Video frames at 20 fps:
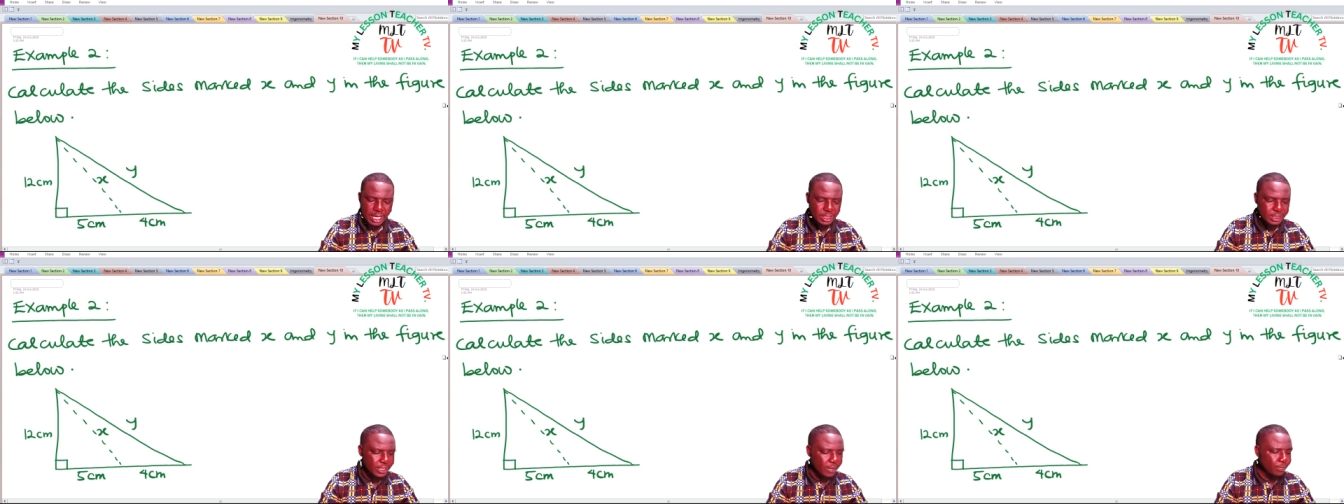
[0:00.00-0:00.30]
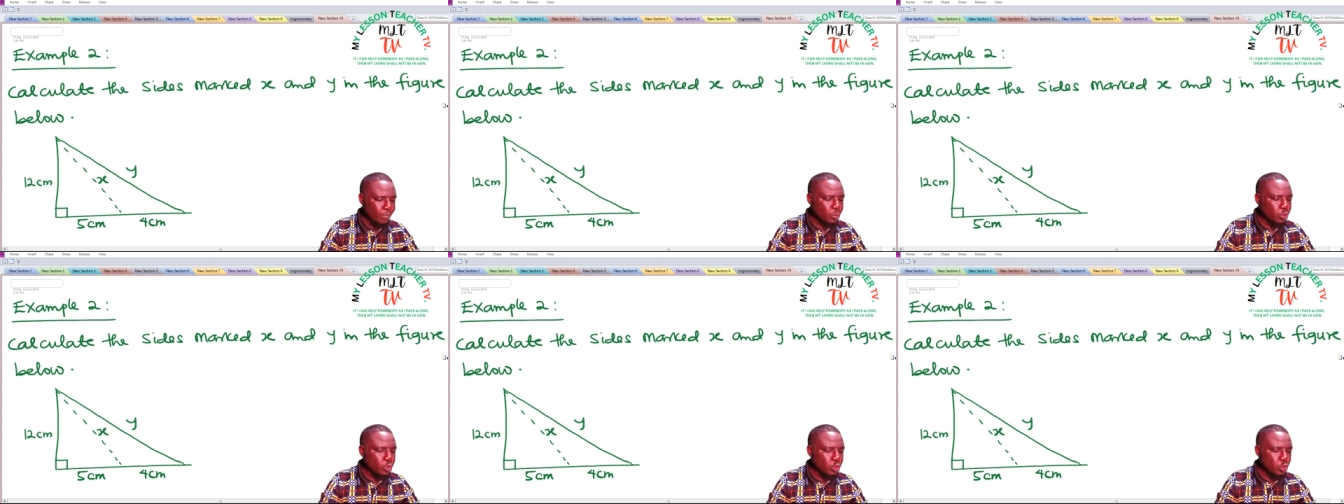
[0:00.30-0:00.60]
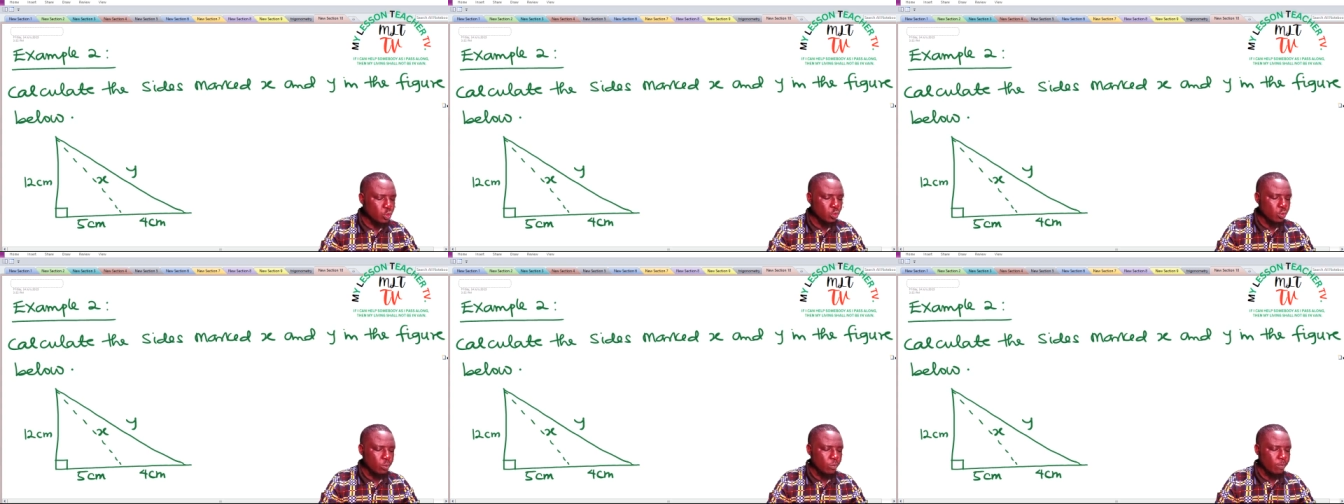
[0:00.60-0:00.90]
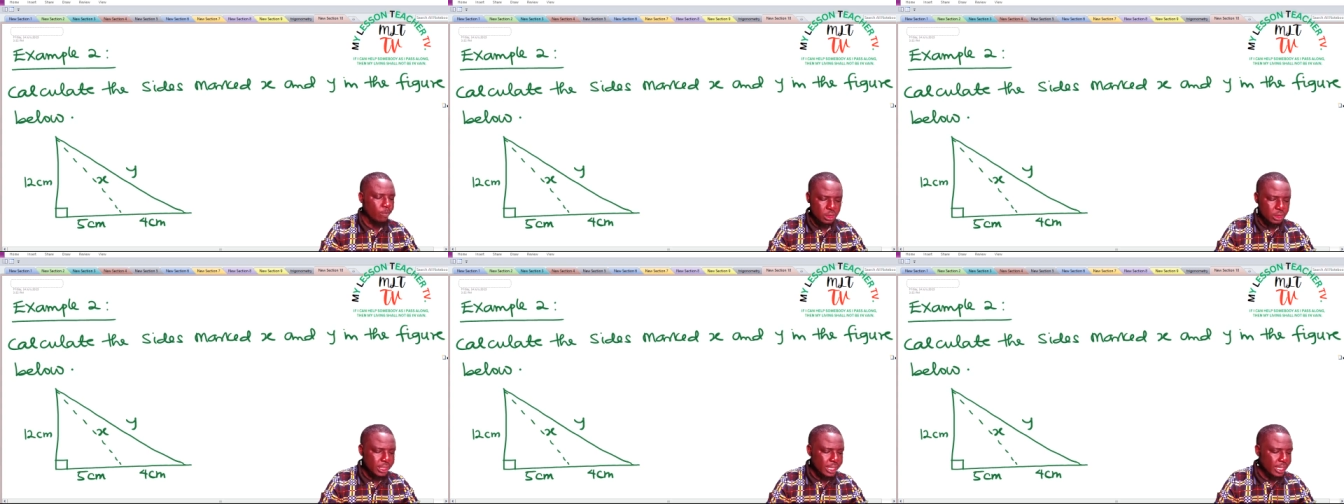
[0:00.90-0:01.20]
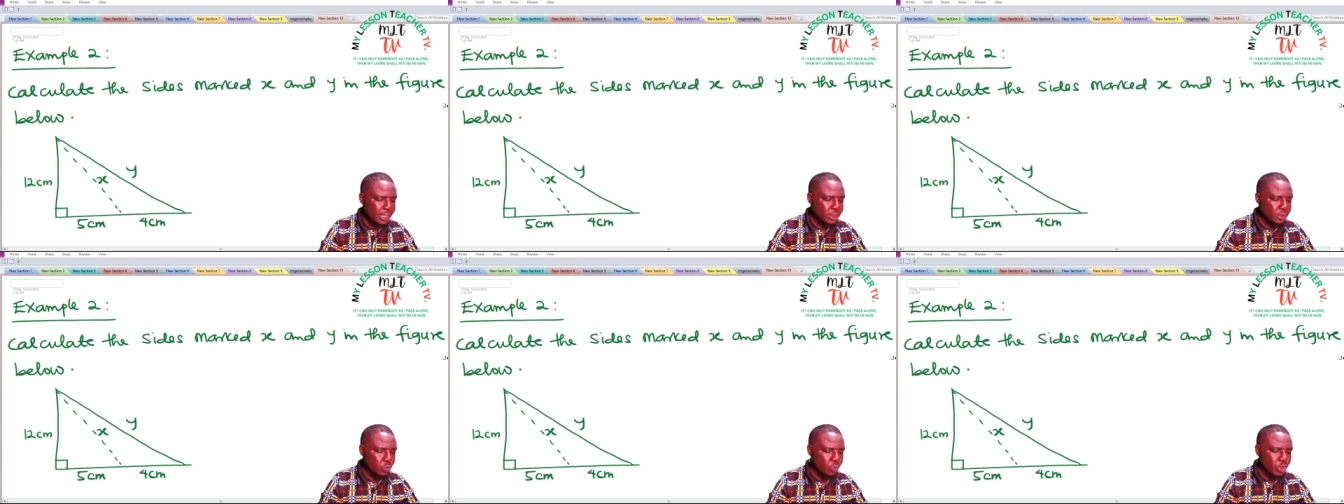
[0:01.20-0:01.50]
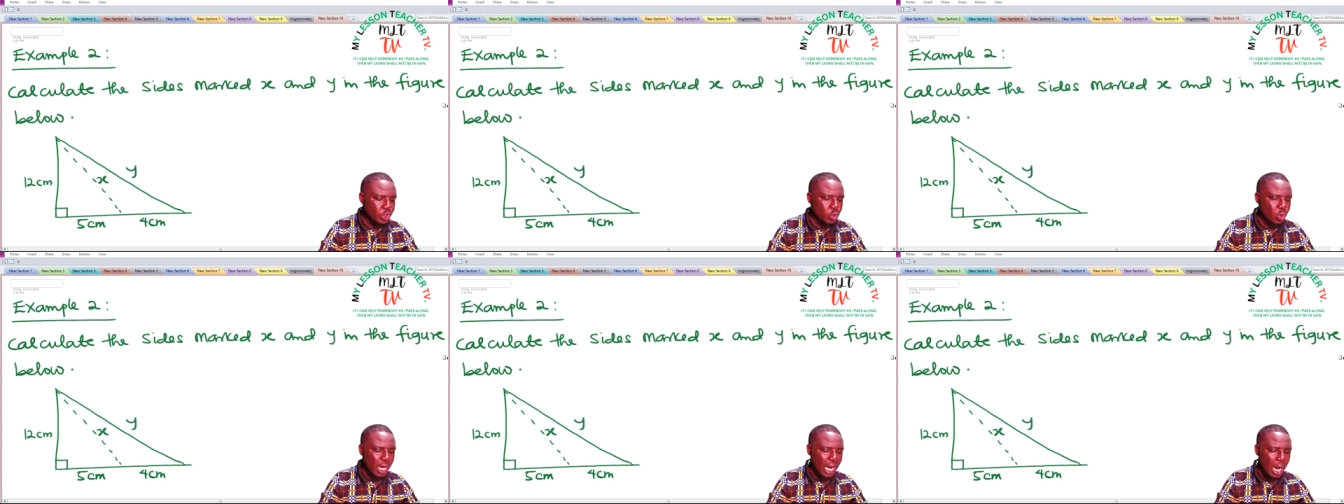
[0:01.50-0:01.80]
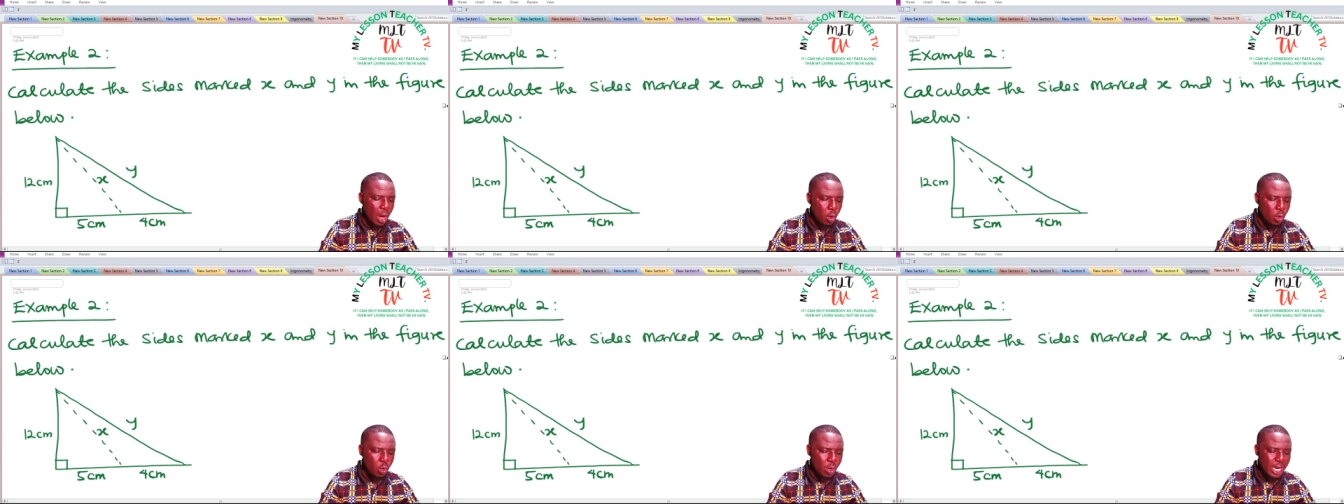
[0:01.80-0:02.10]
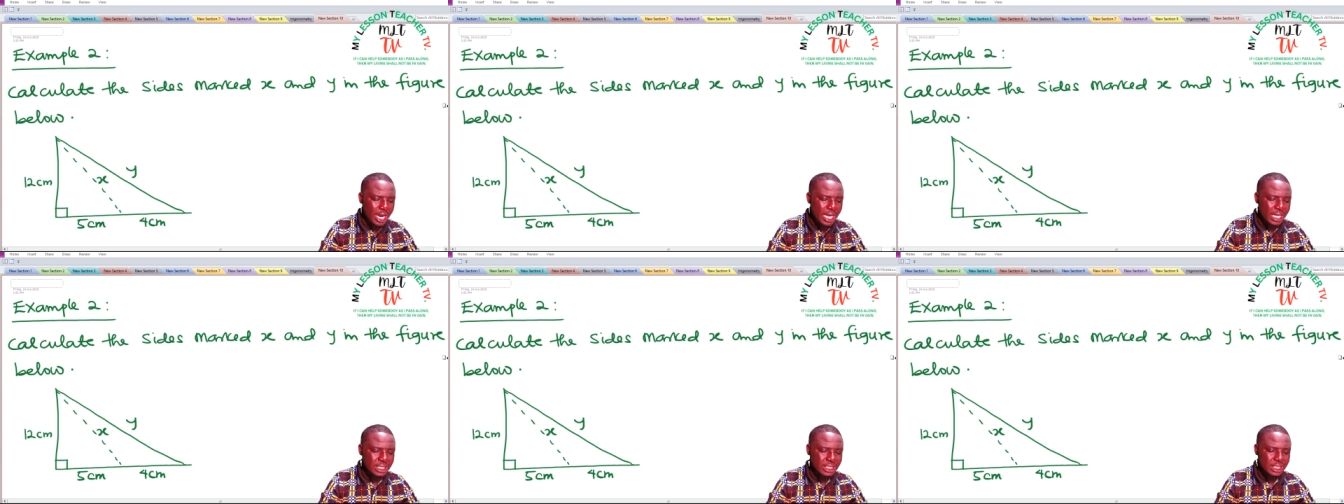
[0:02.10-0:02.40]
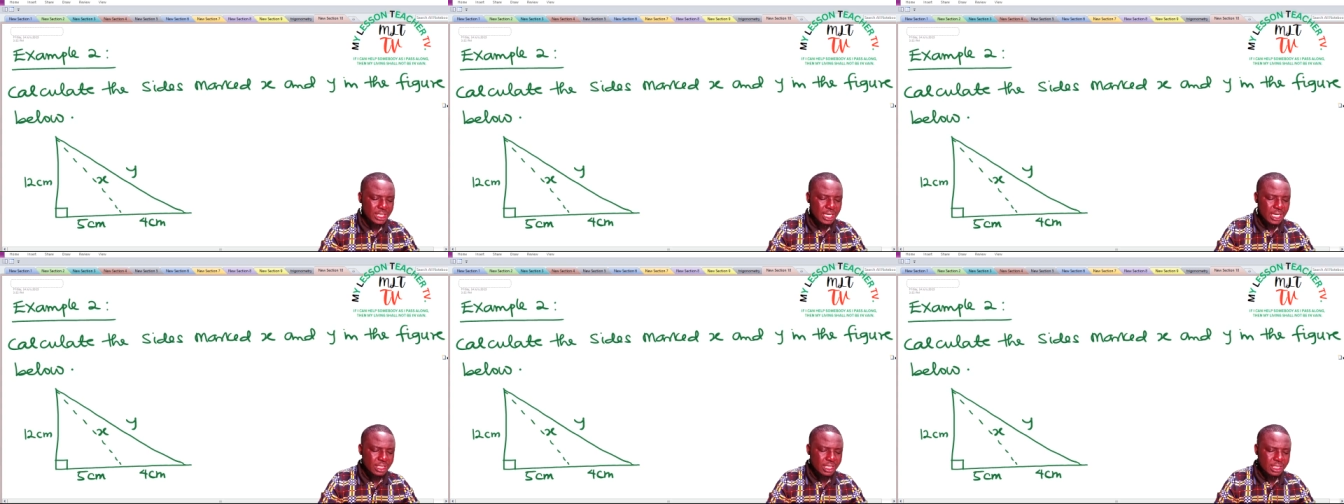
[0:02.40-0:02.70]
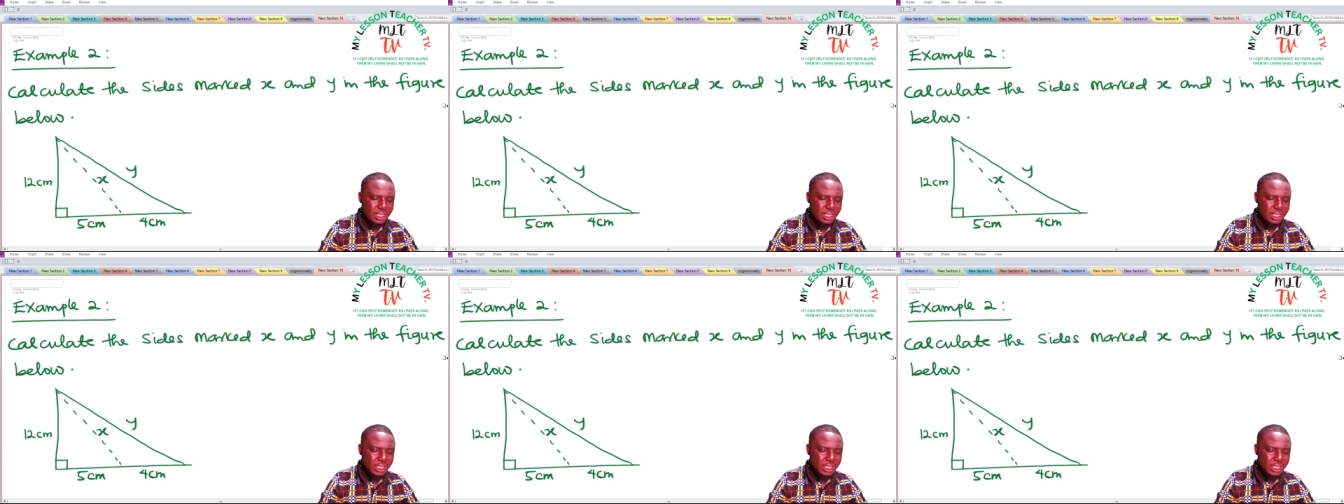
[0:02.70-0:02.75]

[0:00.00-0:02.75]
Example two says we should calculate